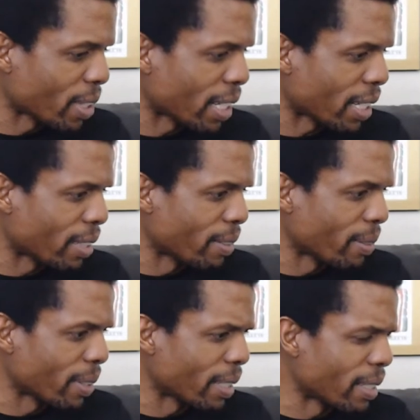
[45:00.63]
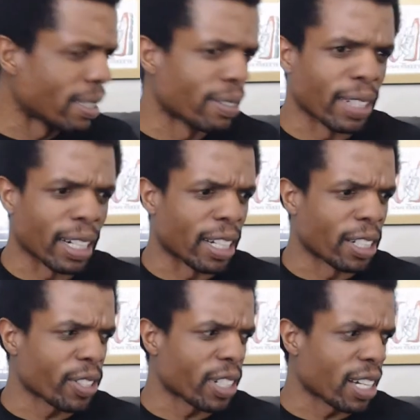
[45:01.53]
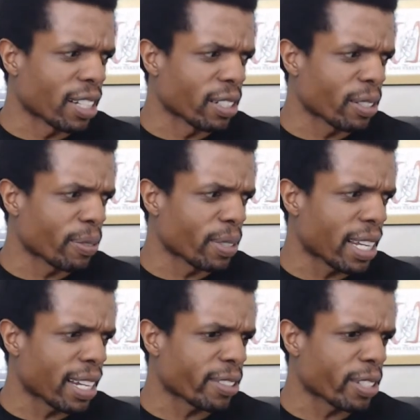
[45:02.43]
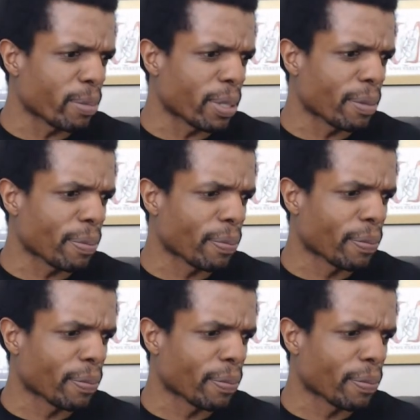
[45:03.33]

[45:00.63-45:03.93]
like what a hundred dollars for that or something.